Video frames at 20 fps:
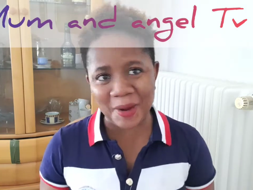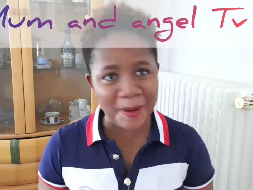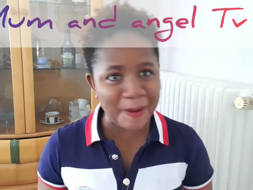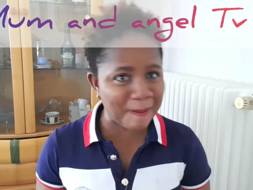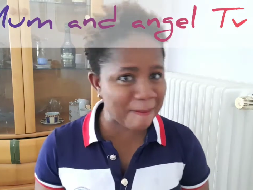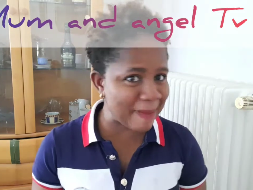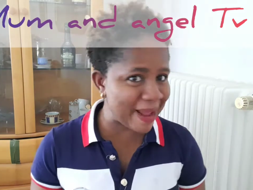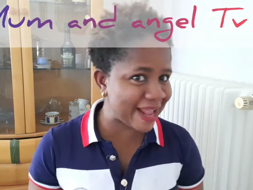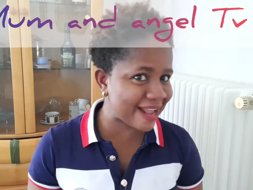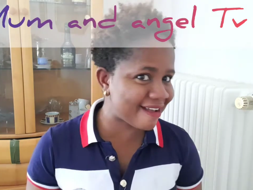Oh
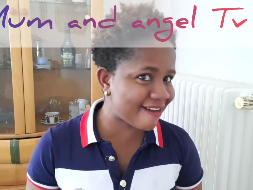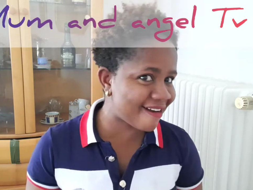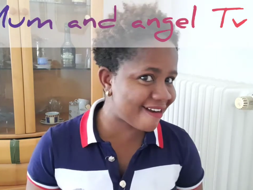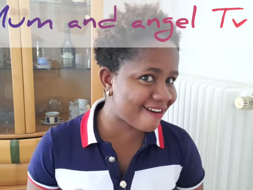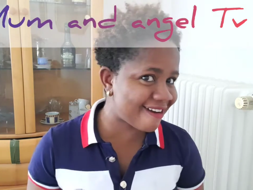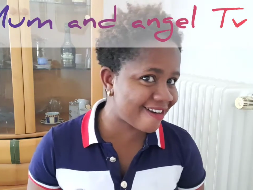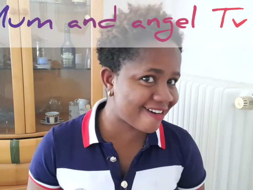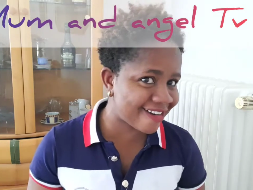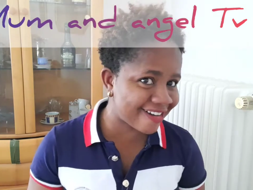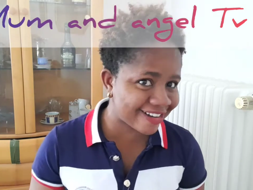my
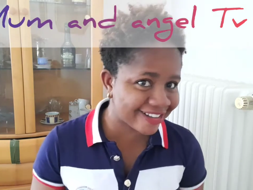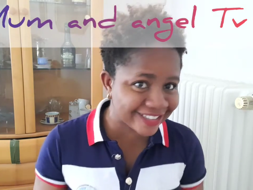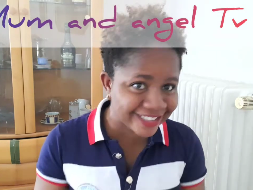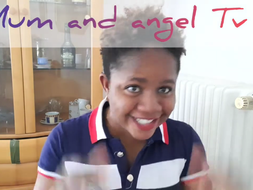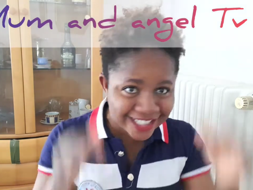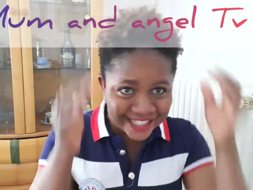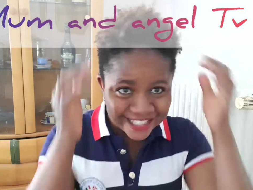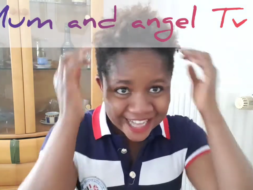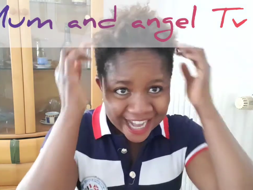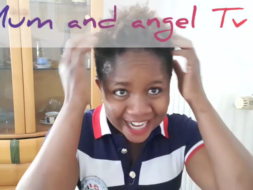god,
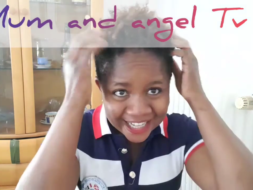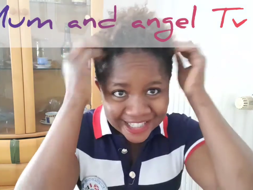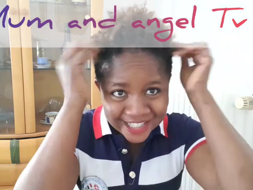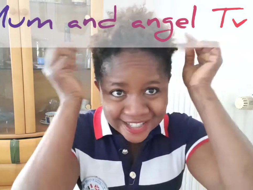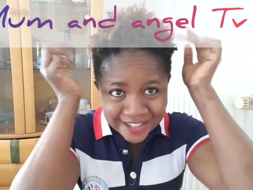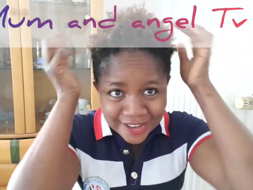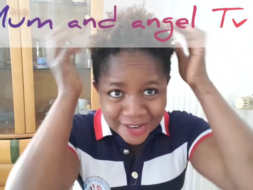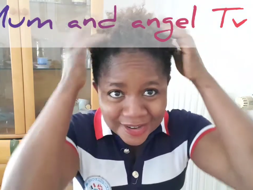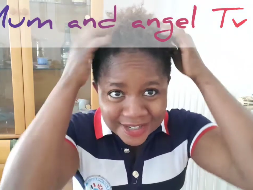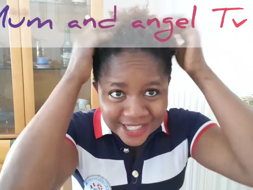this is how it
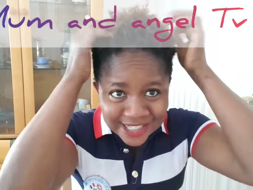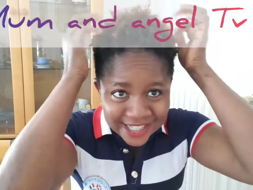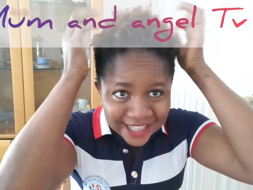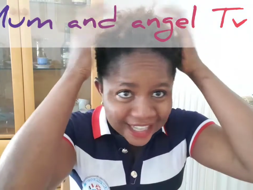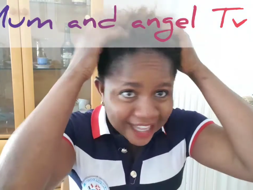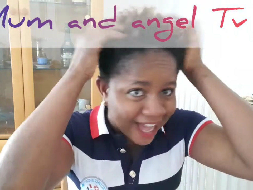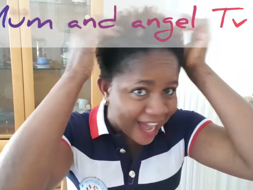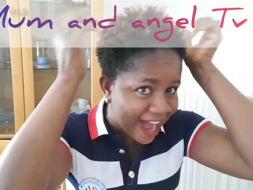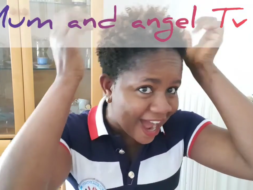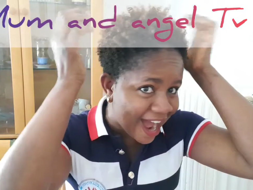looks
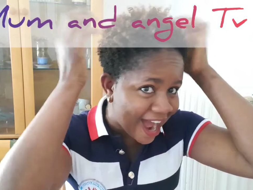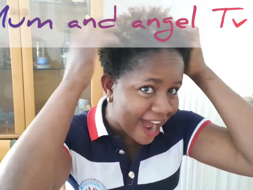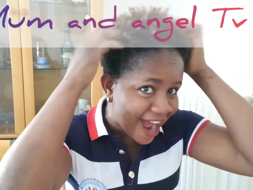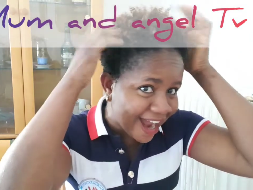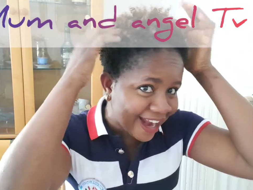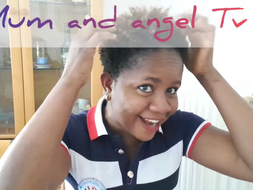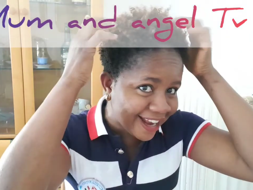like.